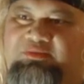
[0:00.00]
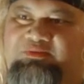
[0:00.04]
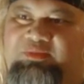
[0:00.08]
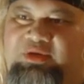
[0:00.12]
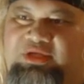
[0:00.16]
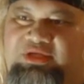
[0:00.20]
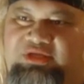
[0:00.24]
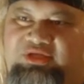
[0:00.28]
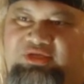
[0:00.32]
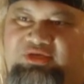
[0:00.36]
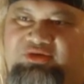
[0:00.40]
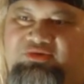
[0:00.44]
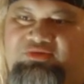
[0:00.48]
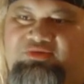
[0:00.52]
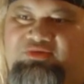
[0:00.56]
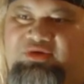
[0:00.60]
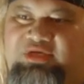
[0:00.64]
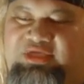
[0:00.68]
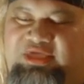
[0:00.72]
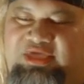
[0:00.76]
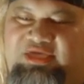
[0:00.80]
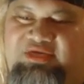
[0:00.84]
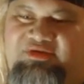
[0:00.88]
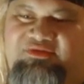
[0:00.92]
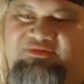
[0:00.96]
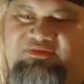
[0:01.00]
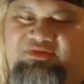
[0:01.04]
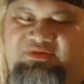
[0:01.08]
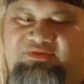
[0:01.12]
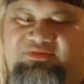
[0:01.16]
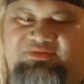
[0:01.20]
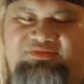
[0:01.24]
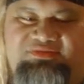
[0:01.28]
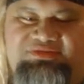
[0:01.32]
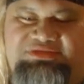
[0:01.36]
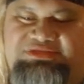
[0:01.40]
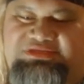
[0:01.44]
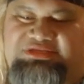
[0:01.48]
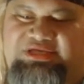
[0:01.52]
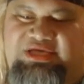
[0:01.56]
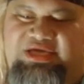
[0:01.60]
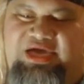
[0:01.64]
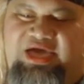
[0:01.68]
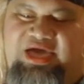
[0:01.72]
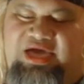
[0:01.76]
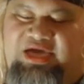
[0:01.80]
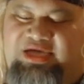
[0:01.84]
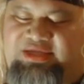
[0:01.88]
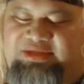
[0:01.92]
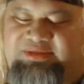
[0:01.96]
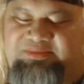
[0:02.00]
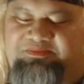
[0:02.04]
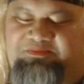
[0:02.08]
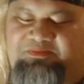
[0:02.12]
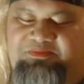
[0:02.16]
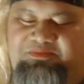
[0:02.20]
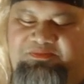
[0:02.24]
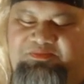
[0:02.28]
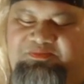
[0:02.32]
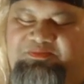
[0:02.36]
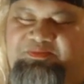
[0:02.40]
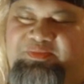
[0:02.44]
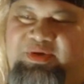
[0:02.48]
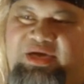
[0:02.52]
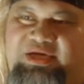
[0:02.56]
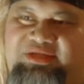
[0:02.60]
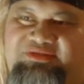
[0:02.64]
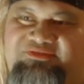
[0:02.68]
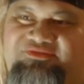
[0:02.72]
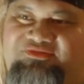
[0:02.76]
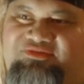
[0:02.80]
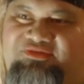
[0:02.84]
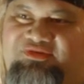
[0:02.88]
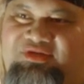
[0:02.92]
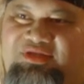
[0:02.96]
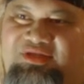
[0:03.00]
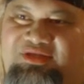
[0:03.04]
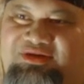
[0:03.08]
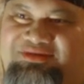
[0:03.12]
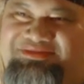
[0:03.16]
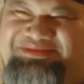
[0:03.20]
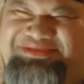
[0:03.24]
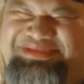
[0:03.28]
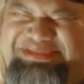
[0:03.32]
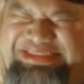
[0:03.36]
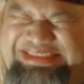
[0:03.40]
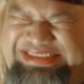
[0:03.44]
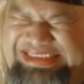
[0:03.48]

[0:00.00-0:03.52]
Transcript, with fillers: Hey. You will have a scarred butt for a long